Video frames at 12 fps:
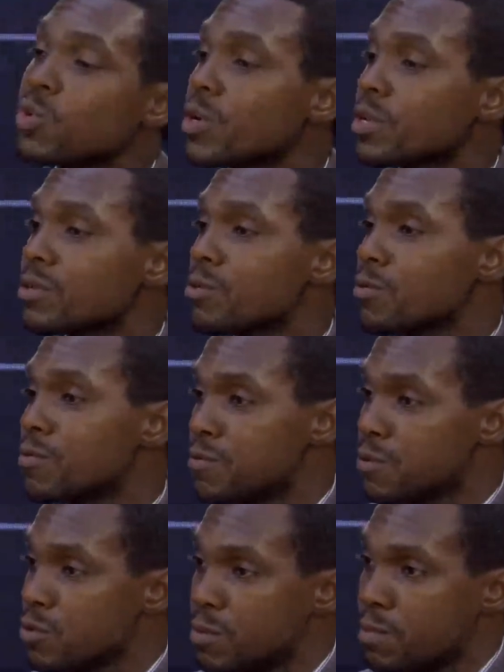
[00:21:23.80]
with
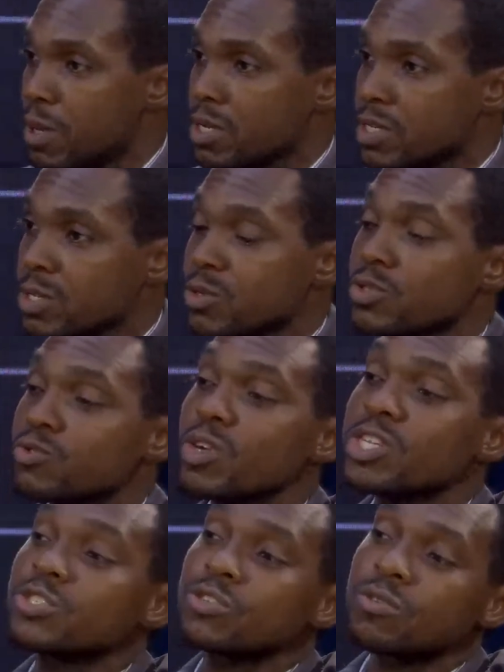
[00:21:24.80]
food particles,
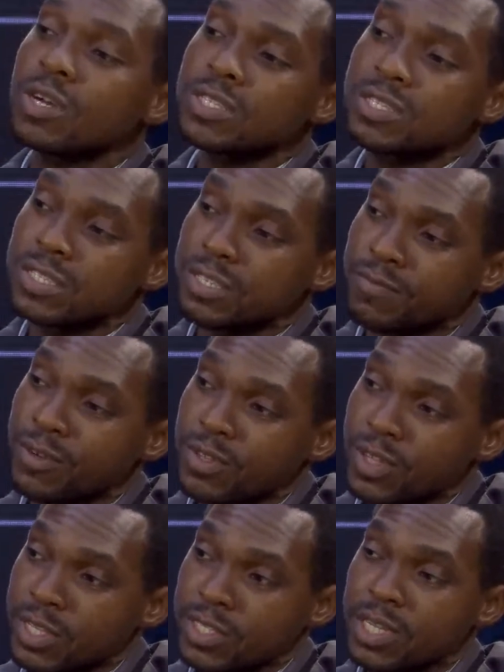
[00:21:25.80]
restaurants, and different
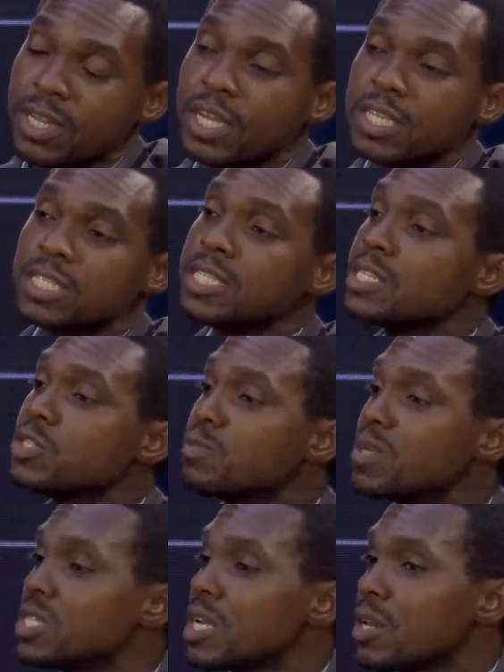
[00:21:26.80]
things. Tend to
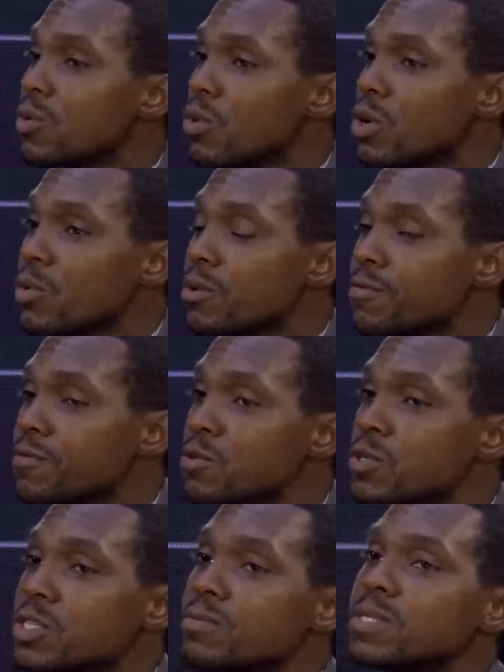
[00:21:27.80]
basically work with
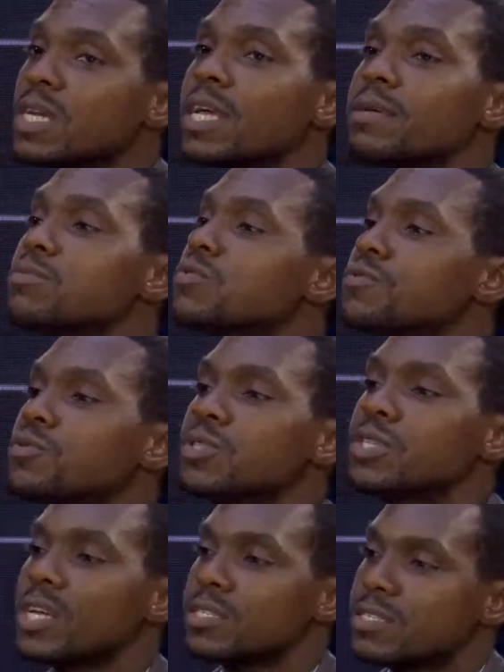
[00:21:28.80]
food. Sometimes food
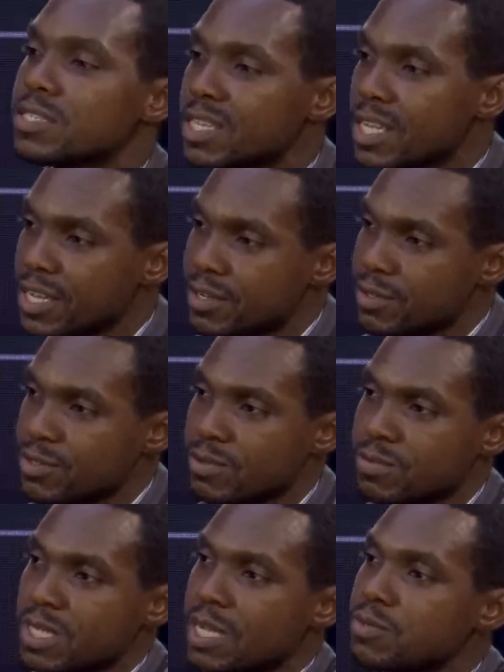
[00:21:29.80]
gets stale.
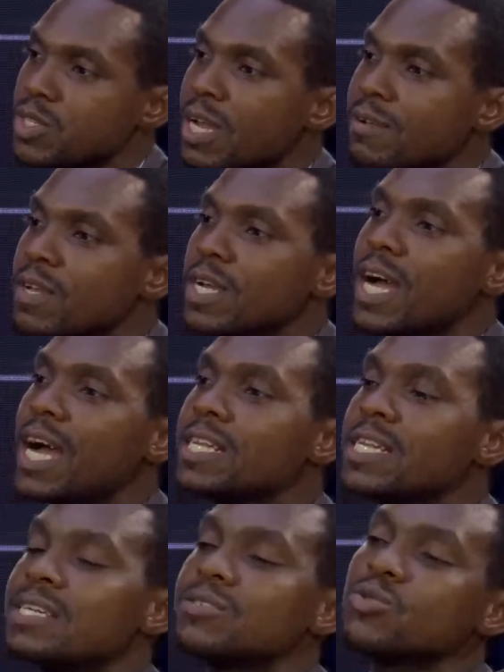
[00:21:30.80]
Sometimes you have,
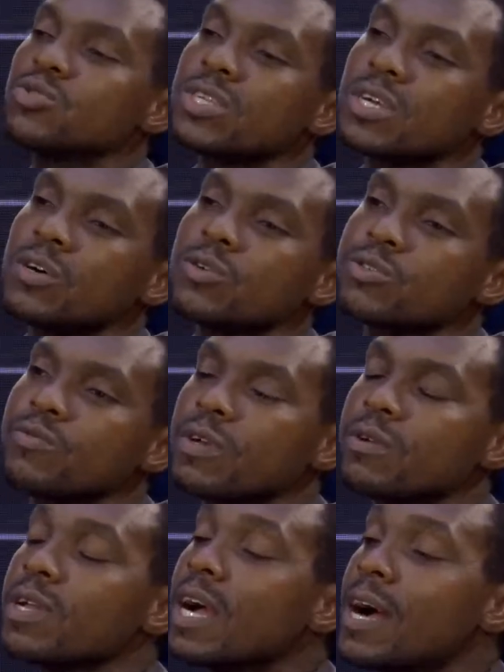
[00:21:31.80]
and then those are also
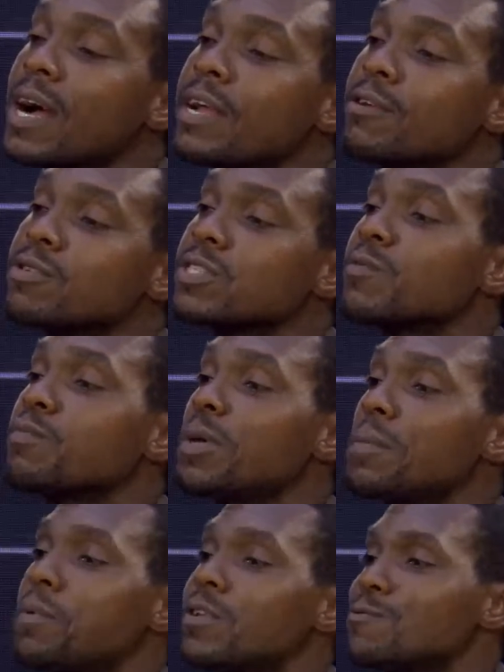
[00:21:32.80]
very high risk of
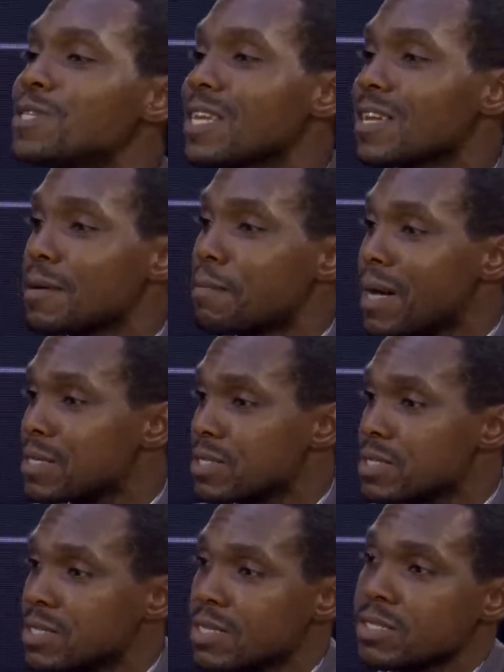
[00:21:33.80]
people in which they can pass
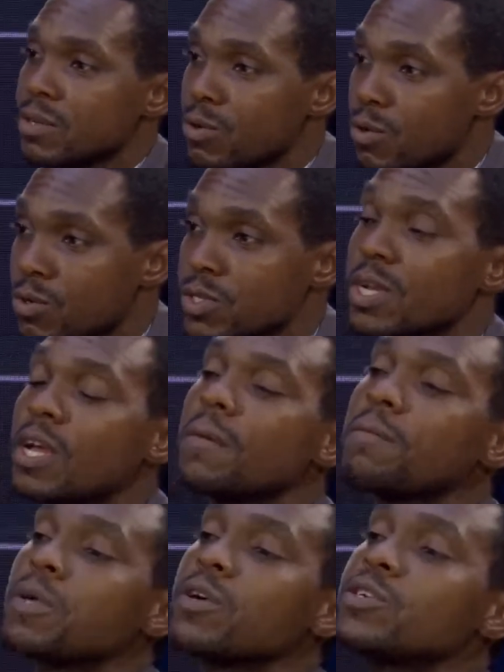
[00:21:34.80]
these things across.
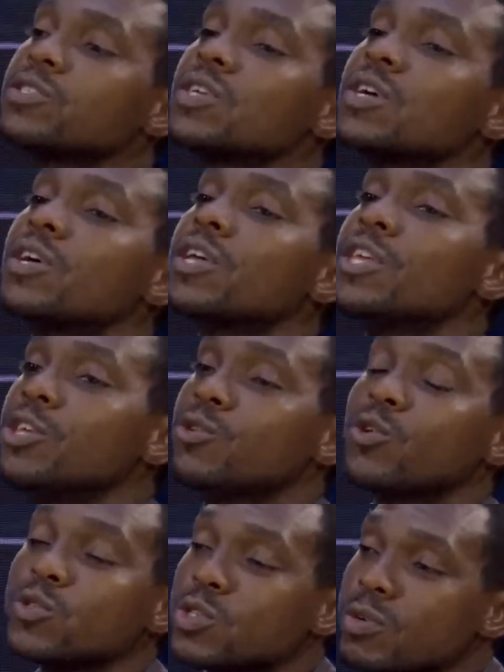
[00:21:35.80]
Because you
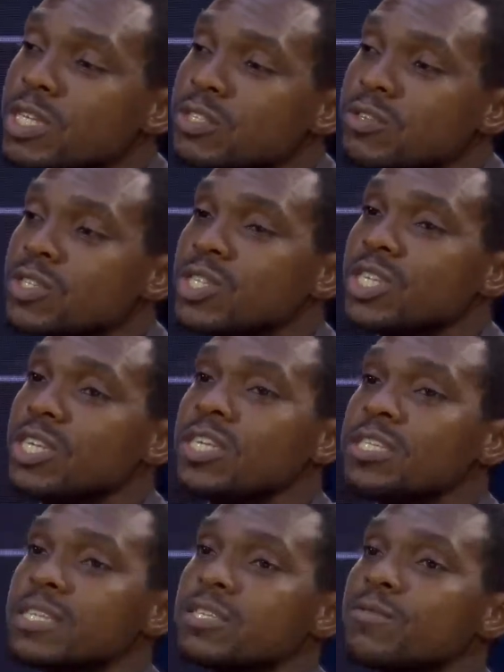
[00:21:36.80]
go to a restaurant to
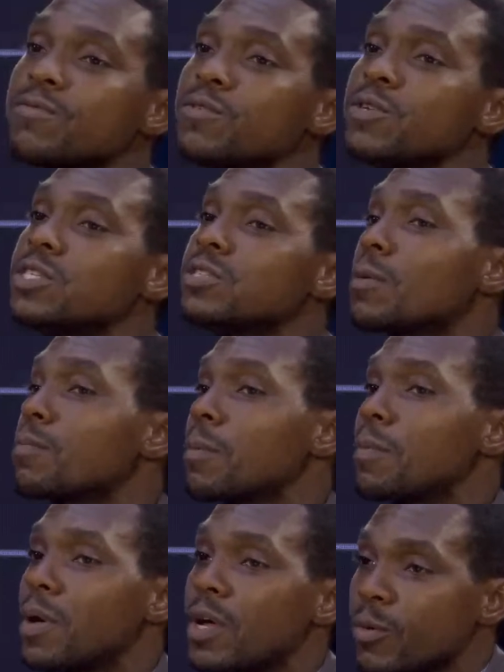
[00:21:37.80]
eat it, the food is not
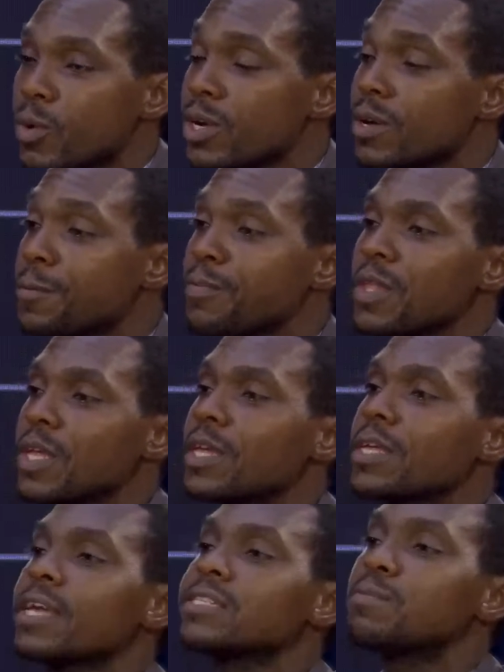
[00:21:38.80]
prepared well, it
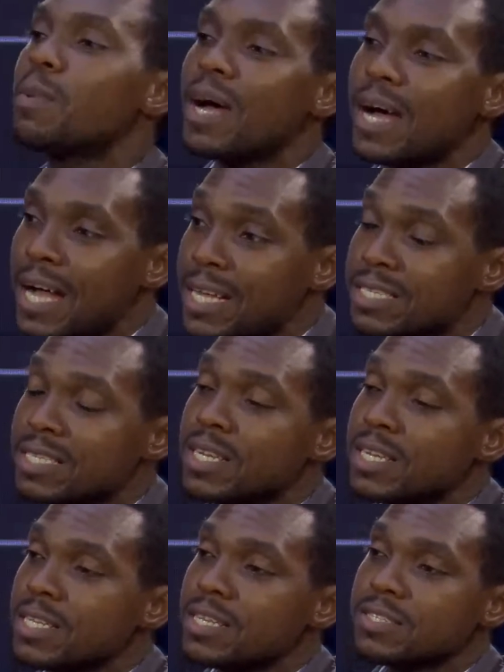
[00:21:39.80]
gets bad,
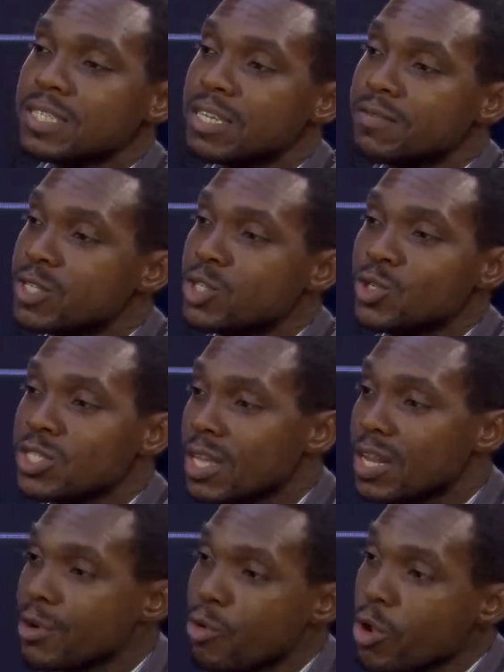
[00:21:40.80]
they serve it to you,
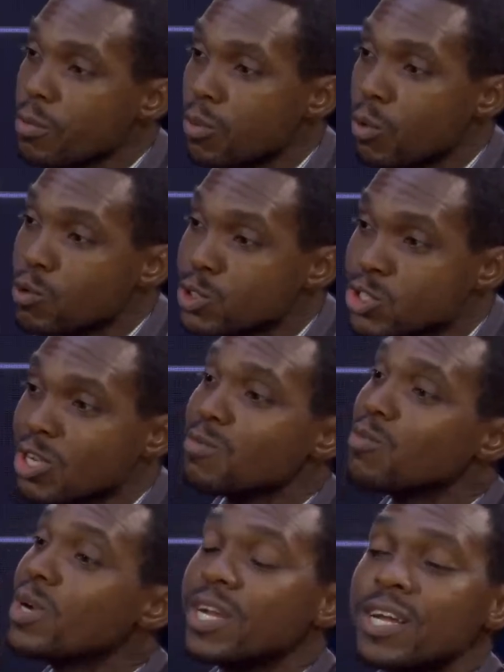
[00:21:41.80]
started growing mold
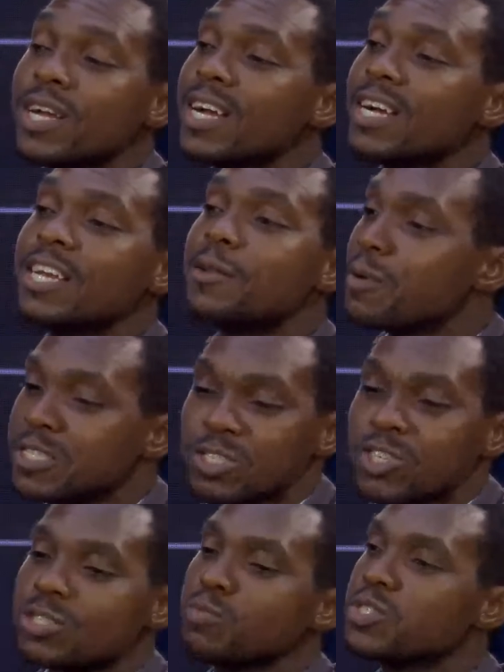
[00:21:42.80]
somewhere, and then the person
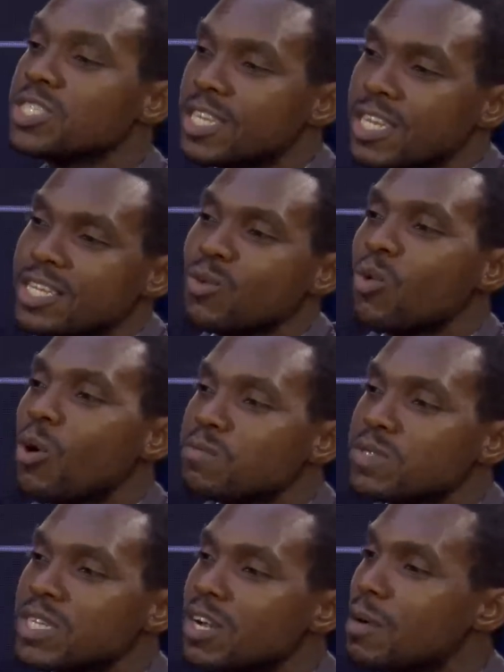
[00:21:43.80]
just puts it in,
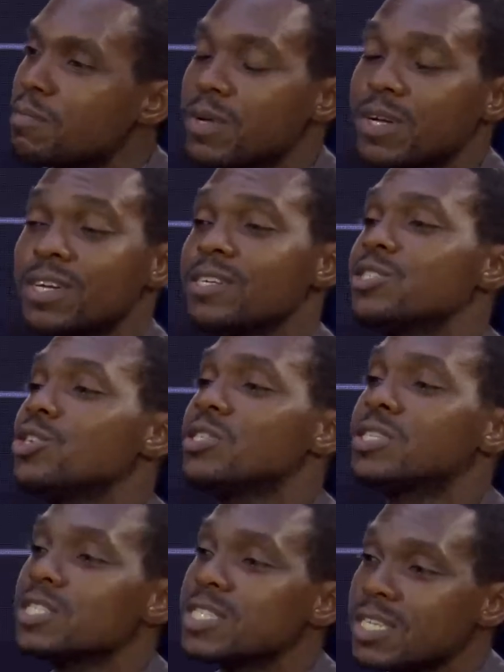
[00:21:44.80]
warms it up,
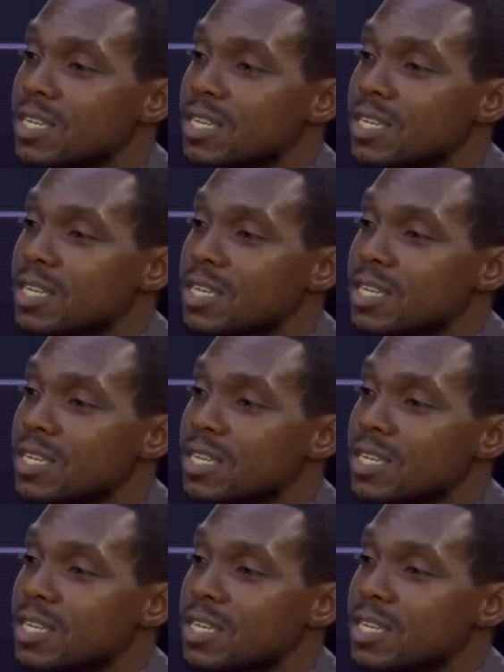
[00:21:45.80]
doesn't